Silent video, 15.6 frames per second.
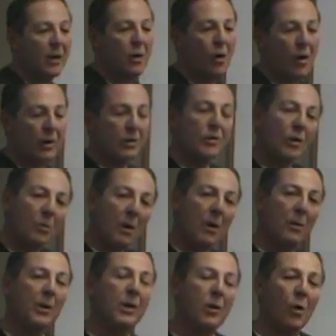costs are
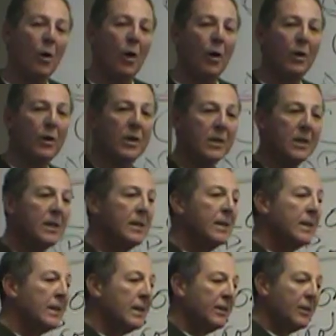what we call
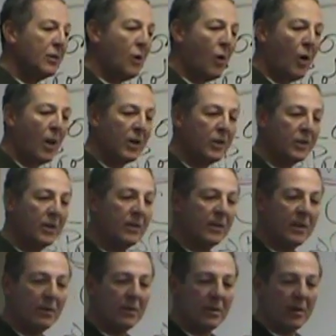the cost
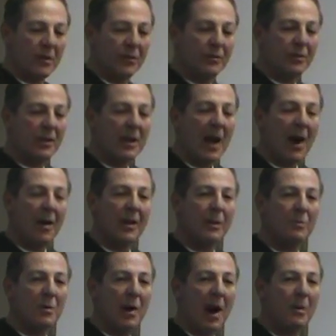to carry
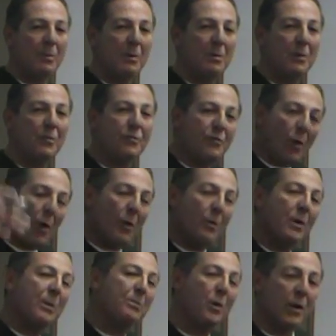the property before
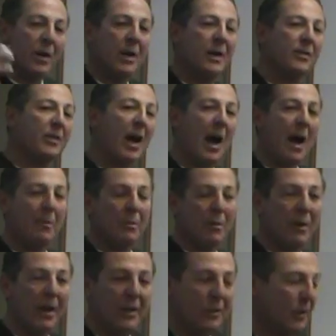we put it into
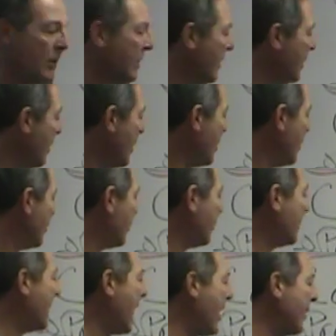operation. So
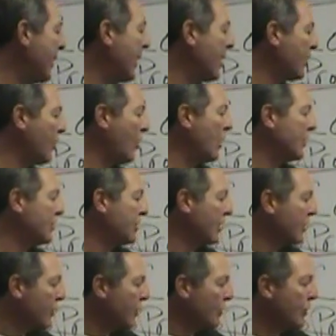carrying costs
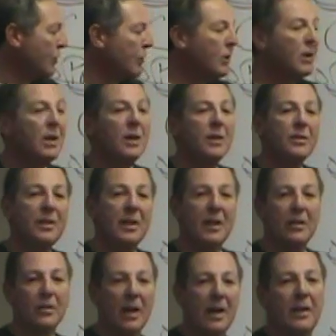include
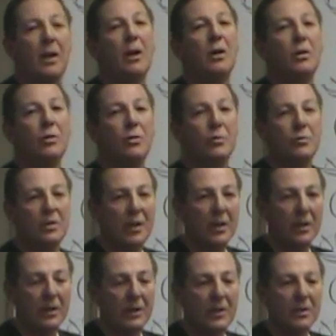things like
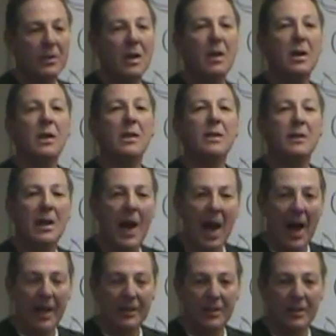utilities,
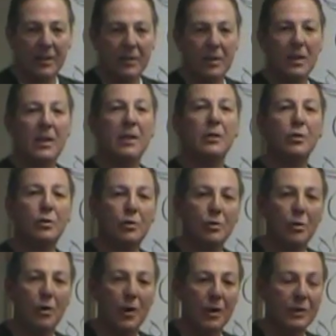taxes,
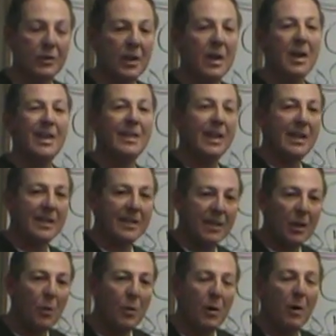insurance,
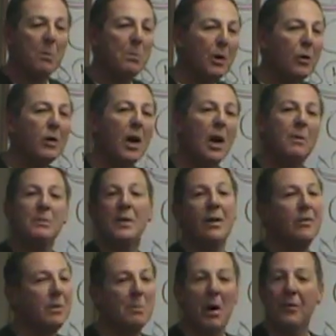things where a bill comes
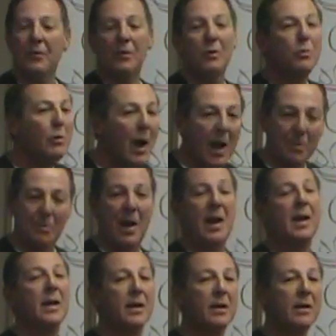every month and you got to
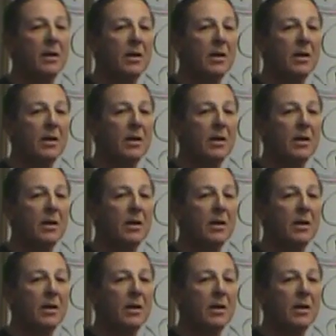pay it.